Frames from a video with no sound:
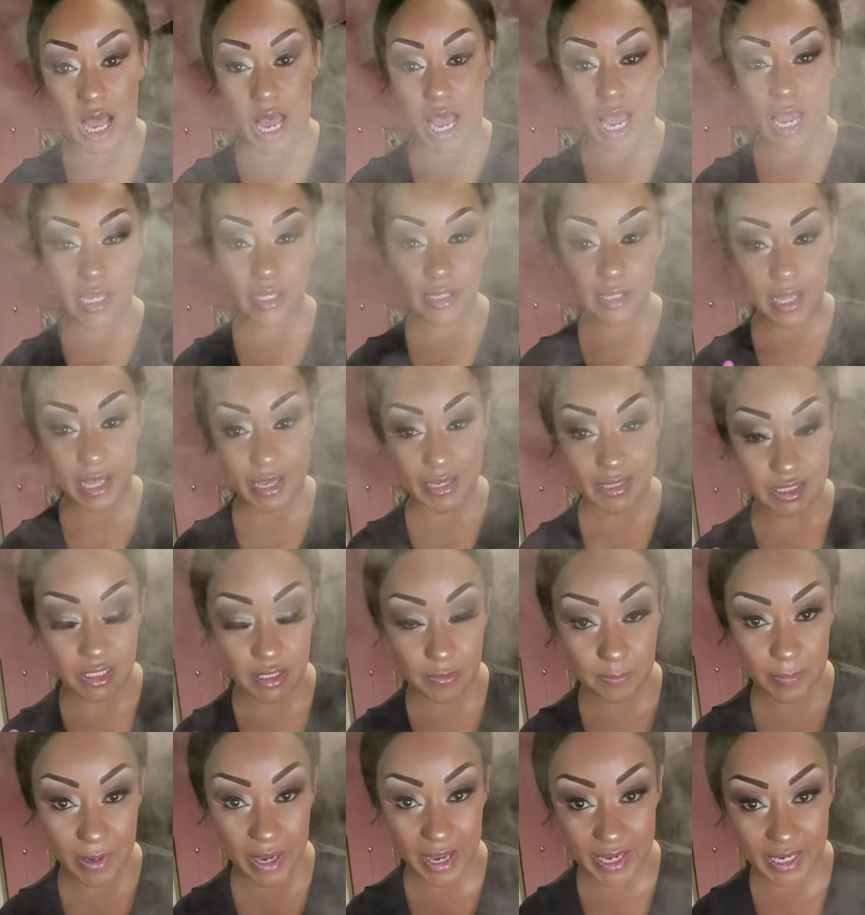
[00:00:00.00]
I like
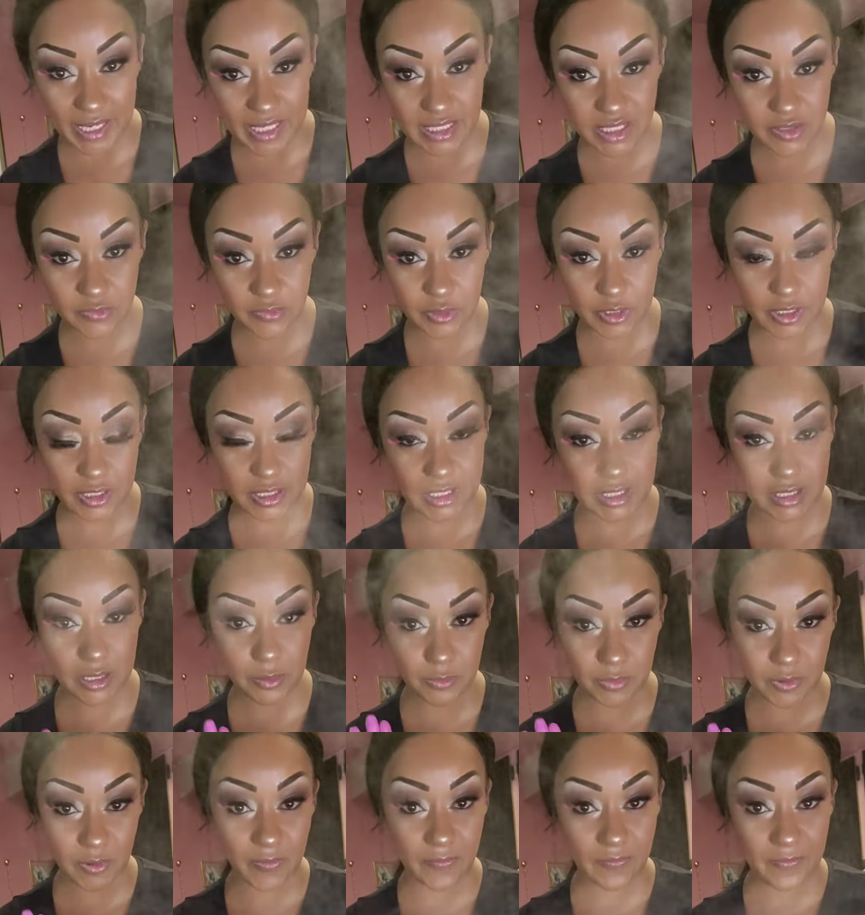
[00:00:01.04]
spice for the
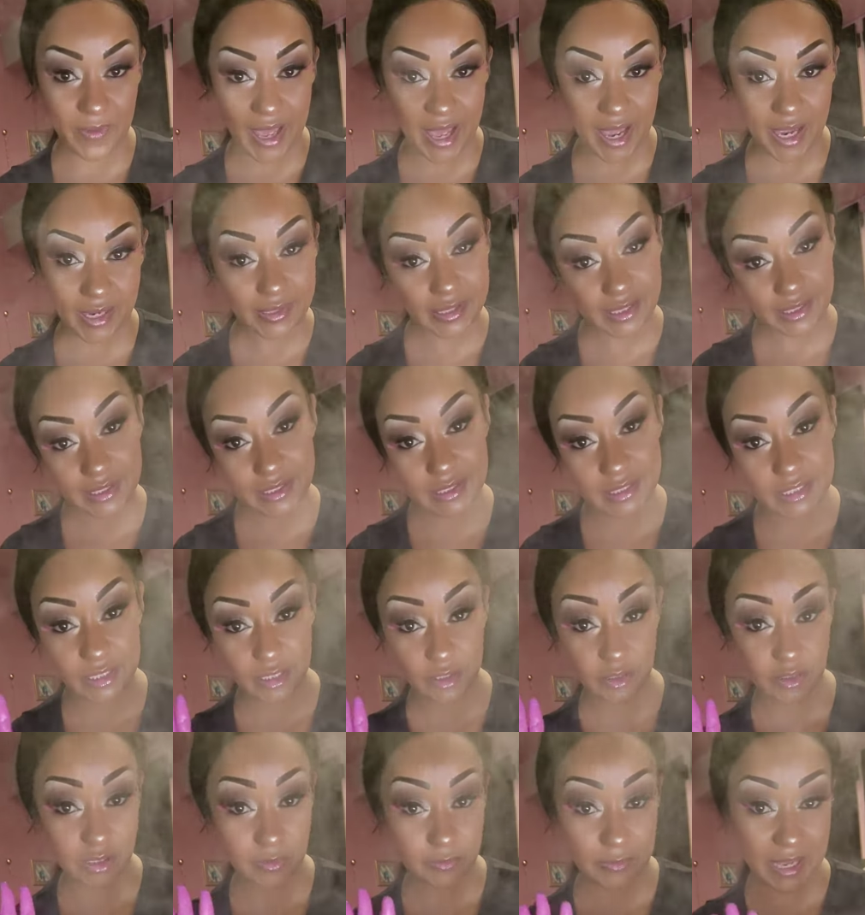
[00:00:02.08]
simple fact that it
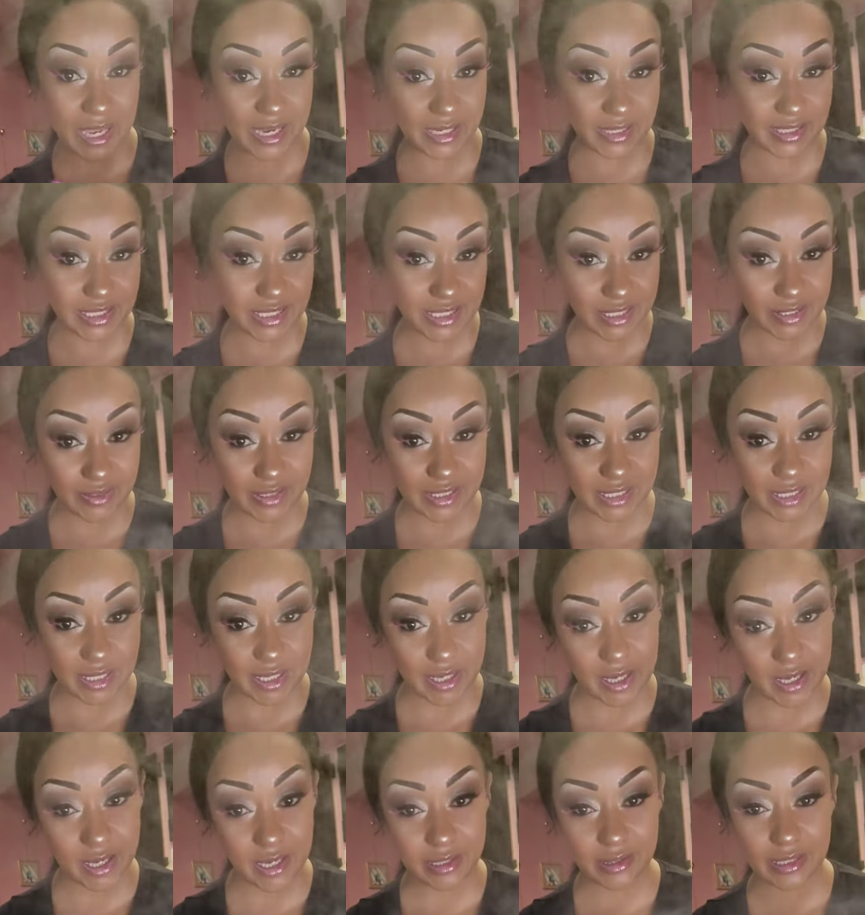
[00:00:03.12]
kills
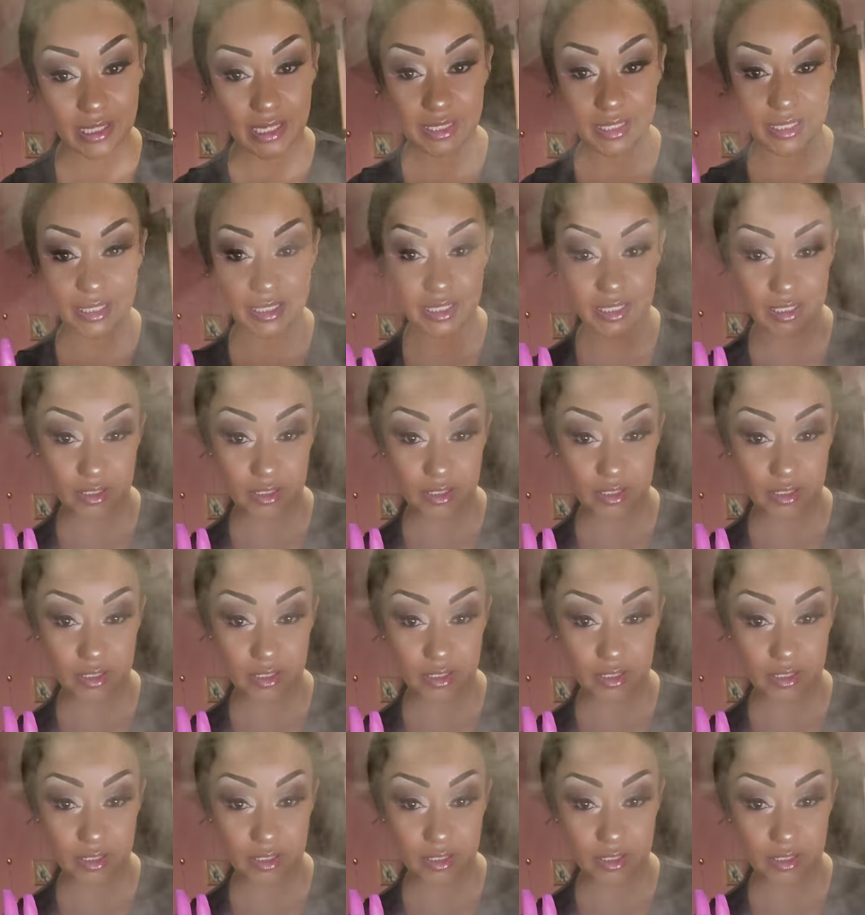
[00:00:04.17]
bacteria and that it